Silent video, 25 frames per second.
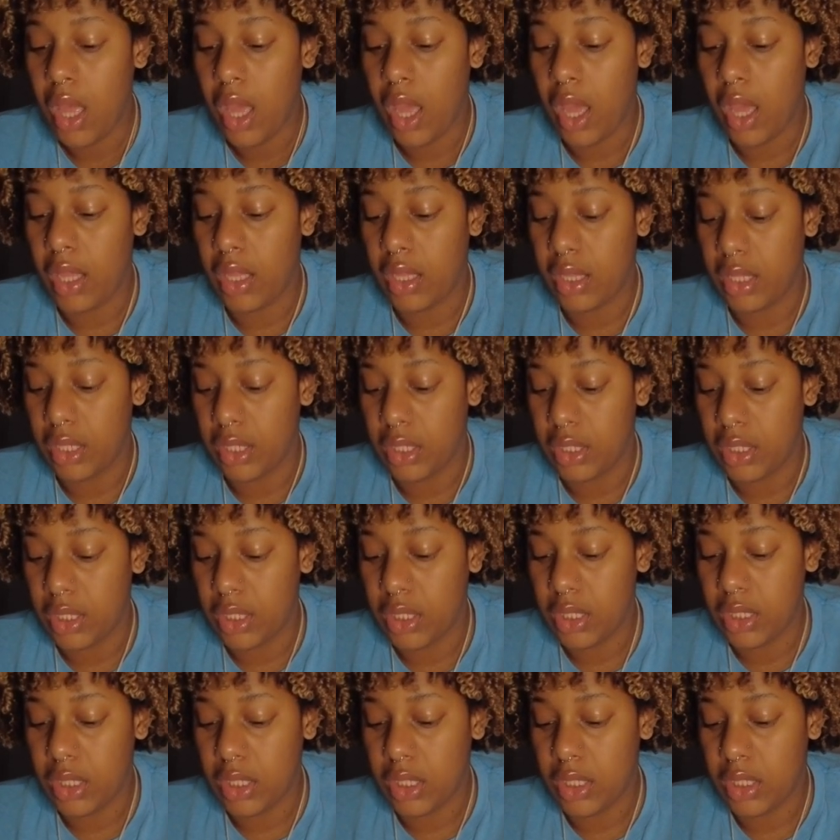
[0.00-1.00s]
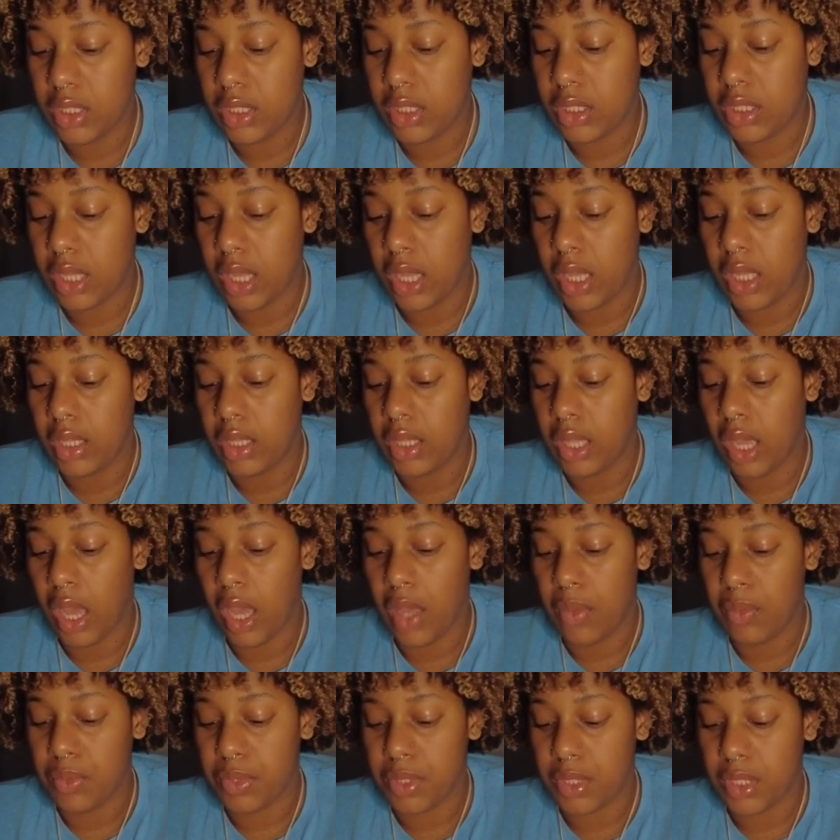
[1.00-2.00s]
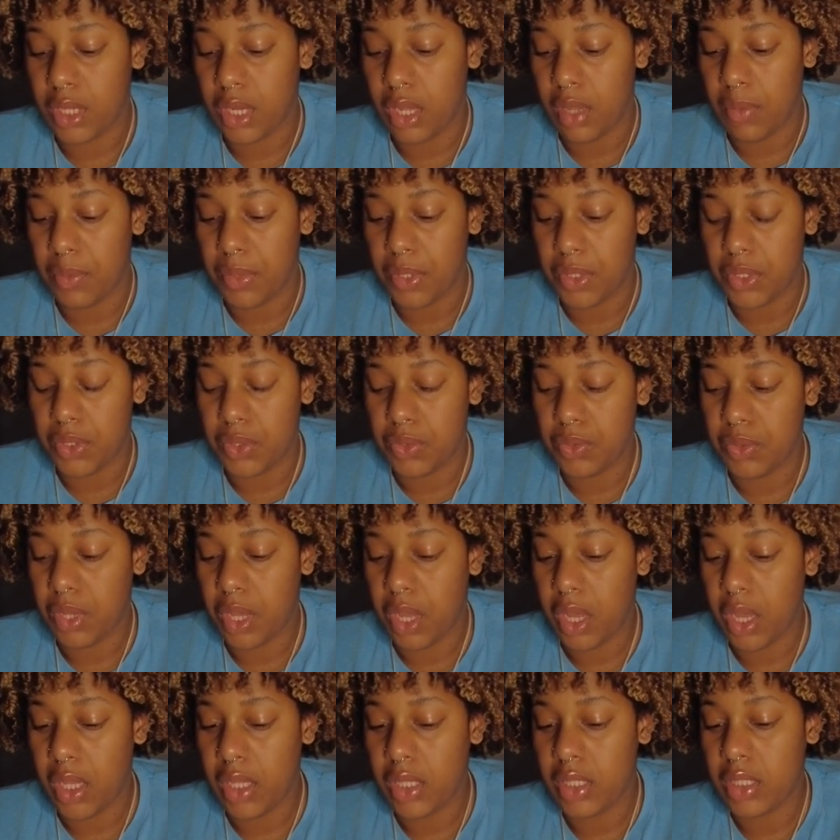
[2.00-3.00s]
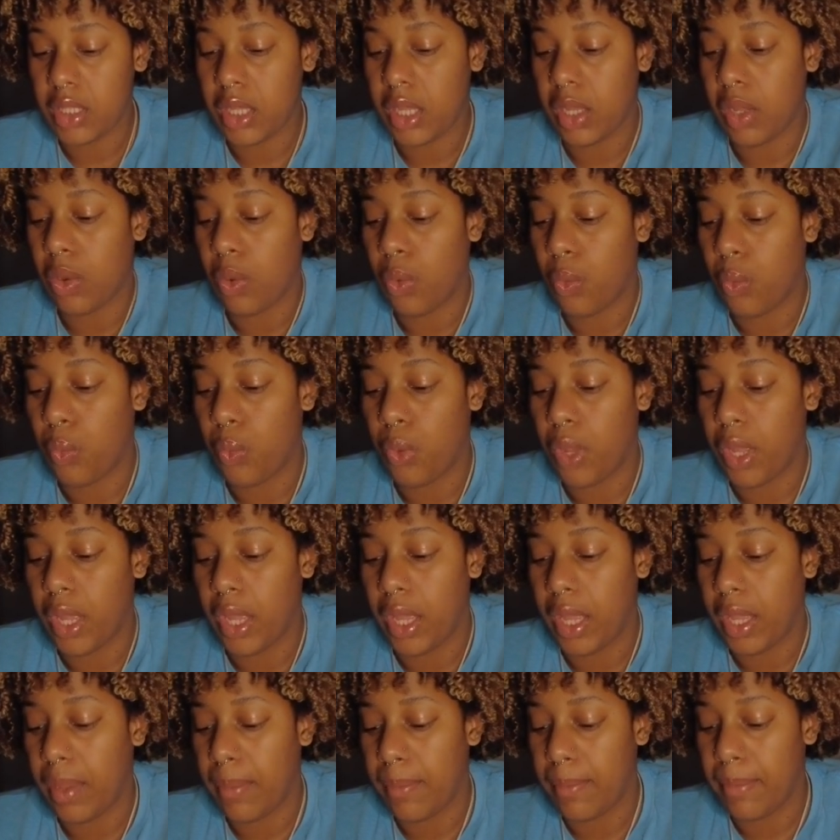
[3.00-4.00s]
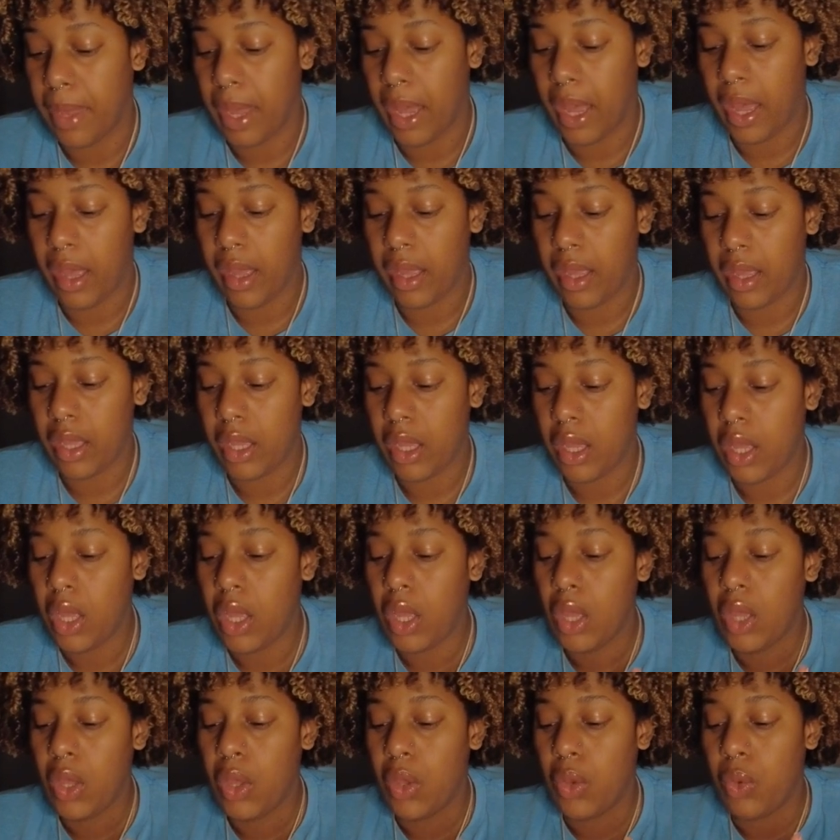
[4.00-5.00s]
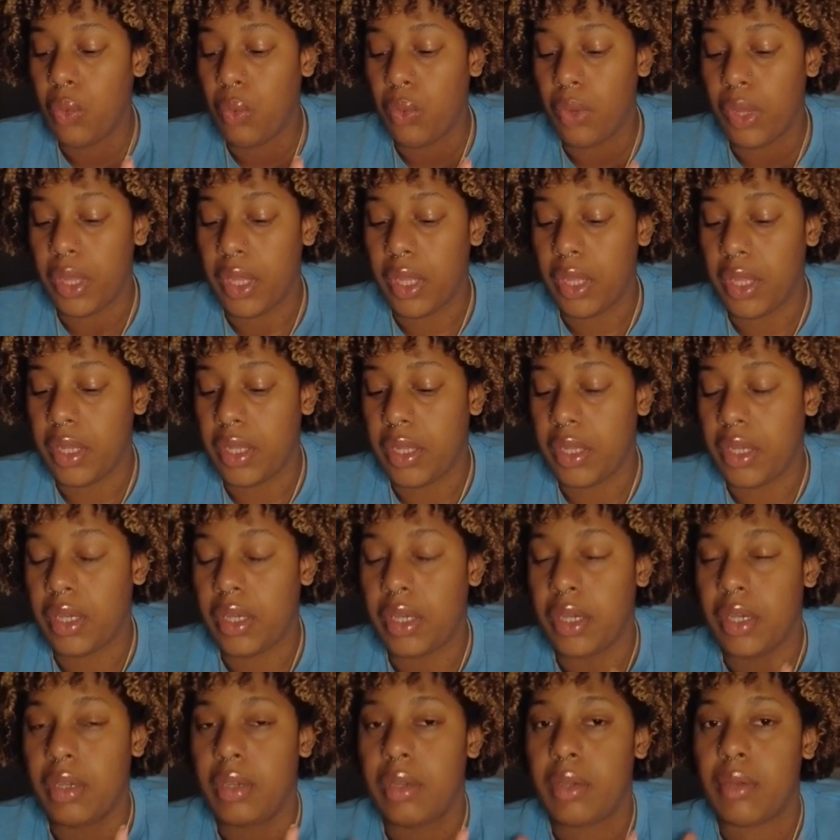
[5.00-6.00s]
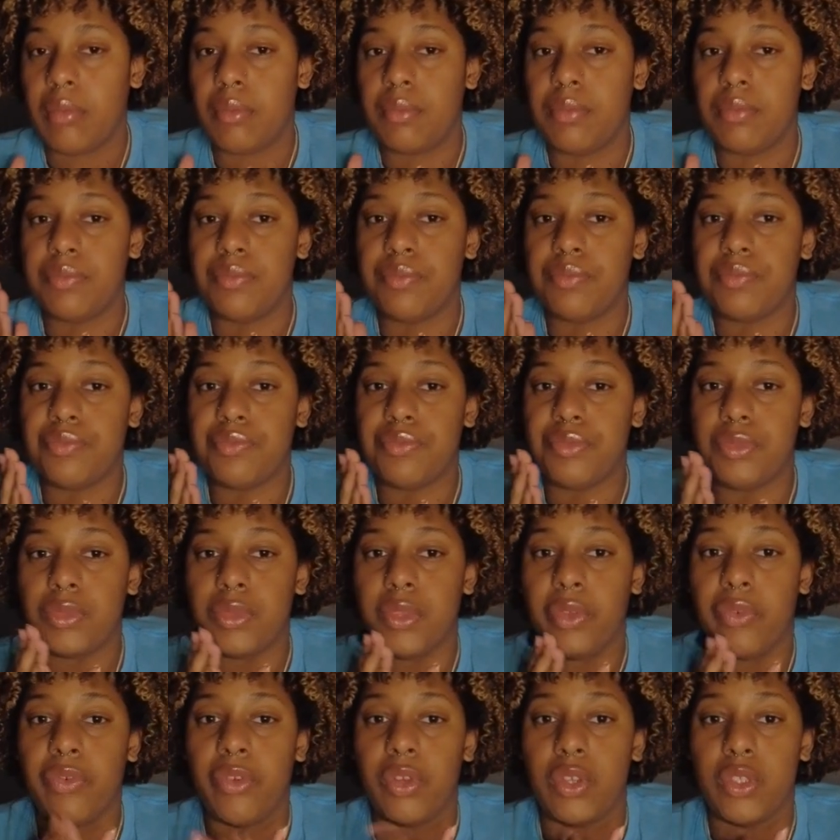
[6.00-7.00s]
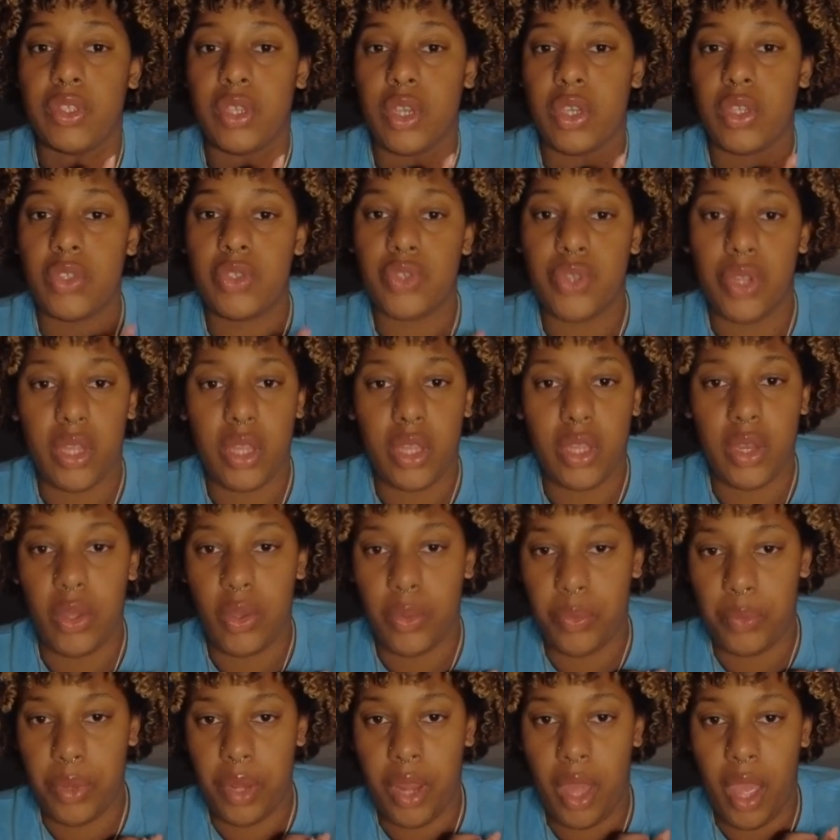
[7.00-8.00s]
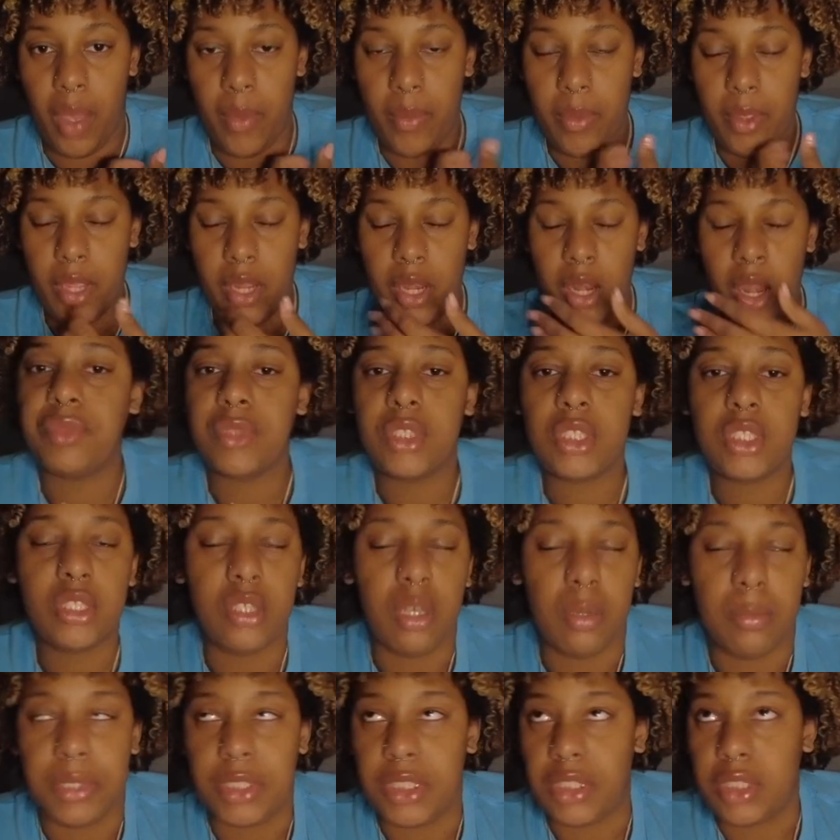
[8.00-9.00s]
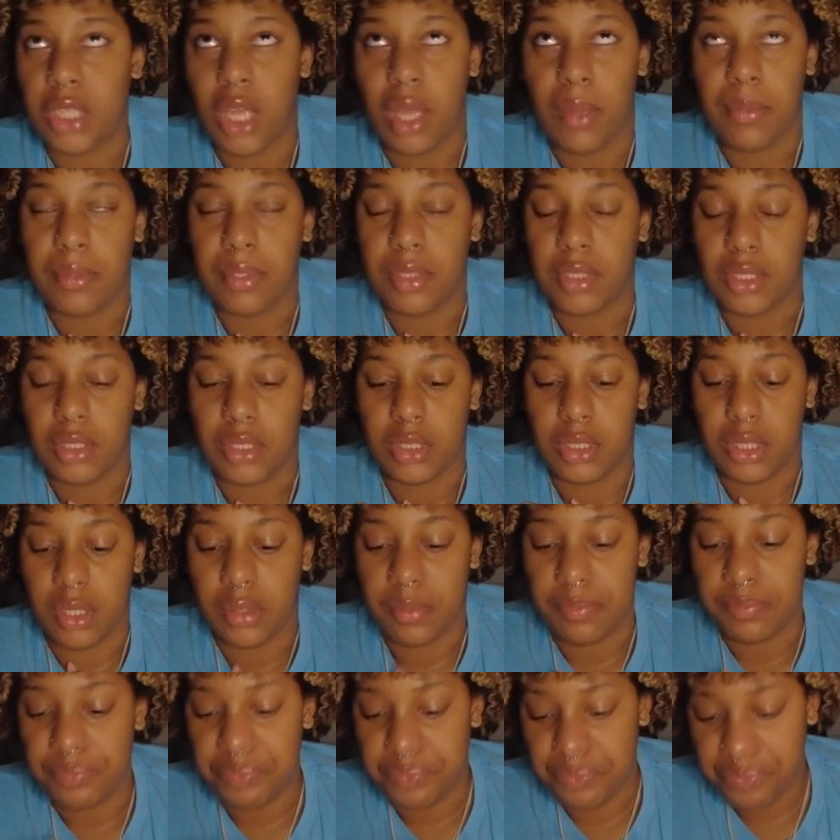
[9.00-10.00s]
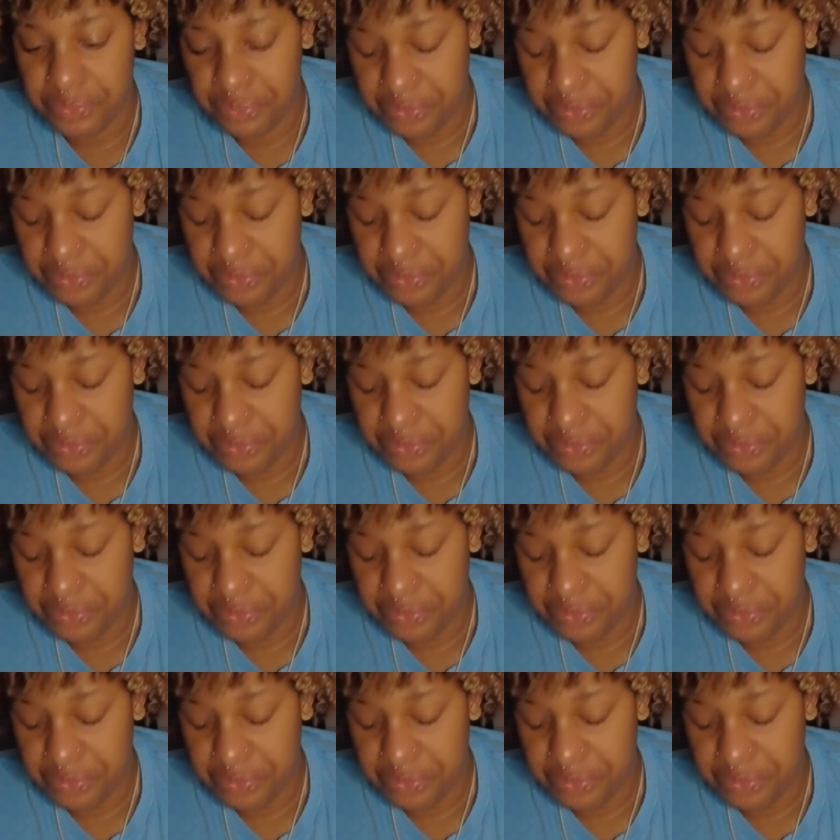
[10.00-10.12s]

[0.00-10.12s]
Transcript: I literally said that I was gonna update you guys like way back when the first Australian Open happened. So much has happened since then.